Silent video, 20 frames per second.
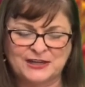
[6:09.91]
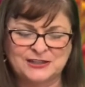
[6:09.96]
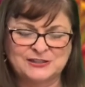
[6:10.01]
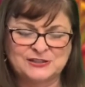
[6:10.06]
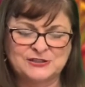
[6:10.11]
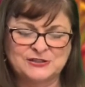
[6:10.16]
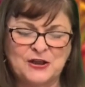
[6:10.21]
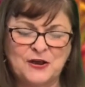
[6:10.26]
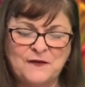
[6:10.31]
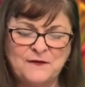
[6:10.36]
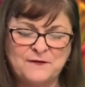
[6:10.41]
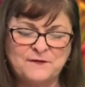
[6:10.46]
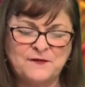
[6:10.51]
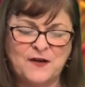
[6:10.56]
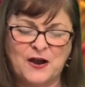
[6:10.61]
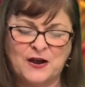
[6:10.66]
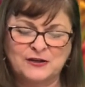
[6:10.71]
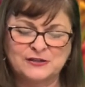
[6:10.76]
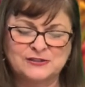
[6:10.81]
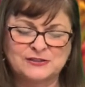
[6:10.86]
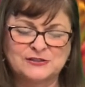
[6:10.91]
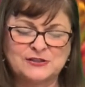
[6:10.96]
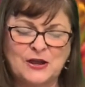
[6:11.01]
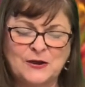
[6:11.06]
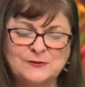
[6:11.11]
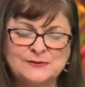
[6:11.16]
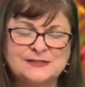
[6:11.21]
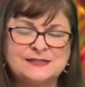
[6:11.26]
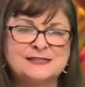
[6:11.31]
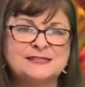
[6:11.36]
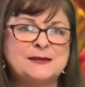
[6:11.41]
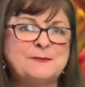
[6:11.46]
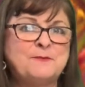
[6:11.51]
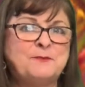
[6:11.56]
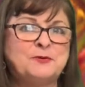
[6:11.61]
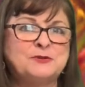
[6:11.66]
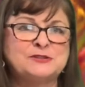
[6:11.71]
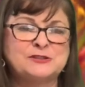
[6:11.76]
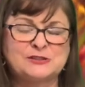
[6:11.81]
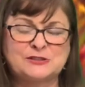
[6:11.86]
So far, so
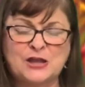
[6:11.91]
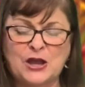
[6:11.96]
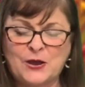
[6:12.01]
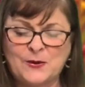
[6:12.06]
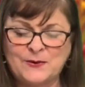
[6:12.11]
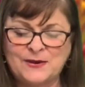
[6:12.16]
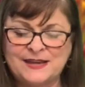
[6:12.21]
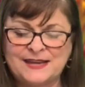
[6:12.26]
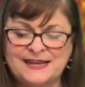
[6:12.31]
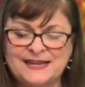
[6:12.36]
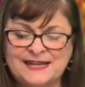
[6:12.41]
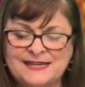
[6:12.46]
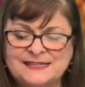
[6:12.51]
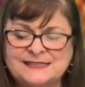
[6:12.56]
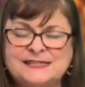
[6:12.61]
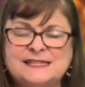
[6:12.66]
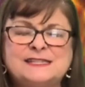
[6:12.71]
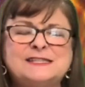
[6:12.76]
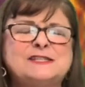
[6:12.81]
simple, so easy,